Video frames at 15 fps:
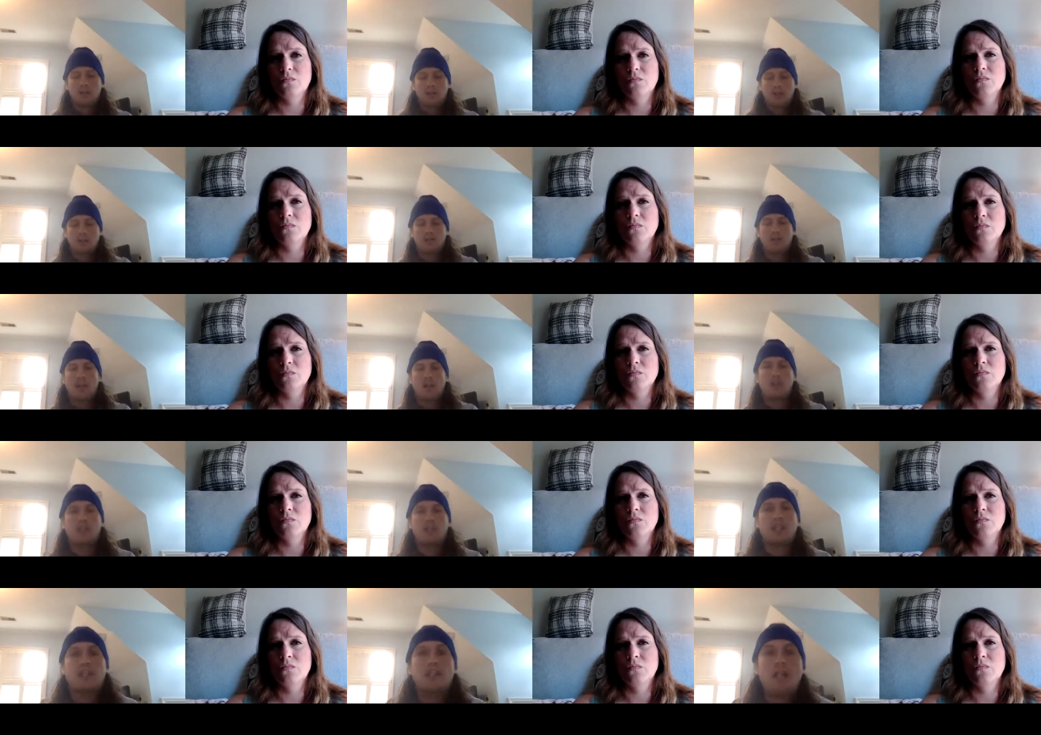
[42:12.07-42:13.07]
Speaker 1: it's not a
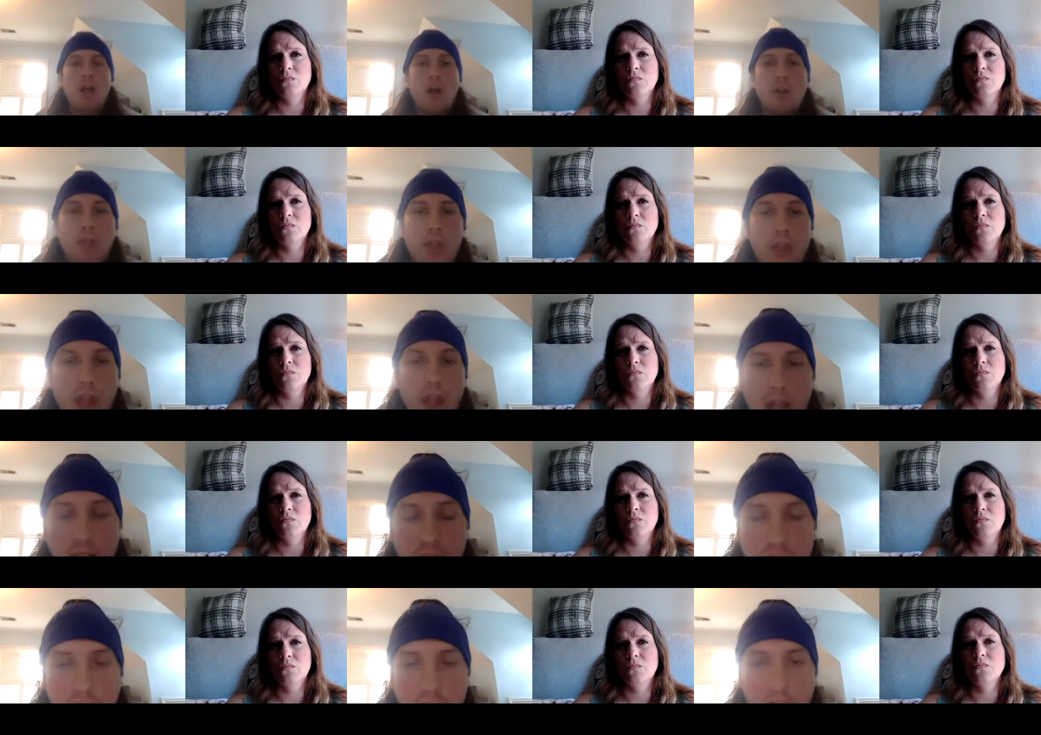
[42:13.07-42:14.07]
detailed thing
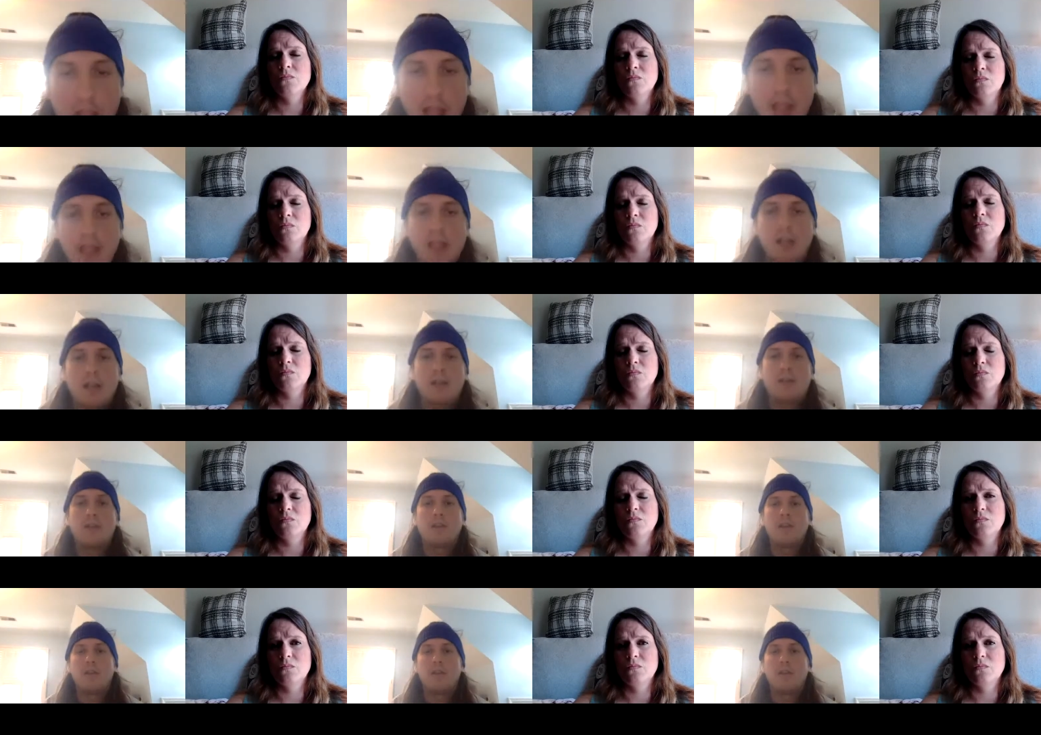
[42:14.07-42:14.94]
it's not like uh you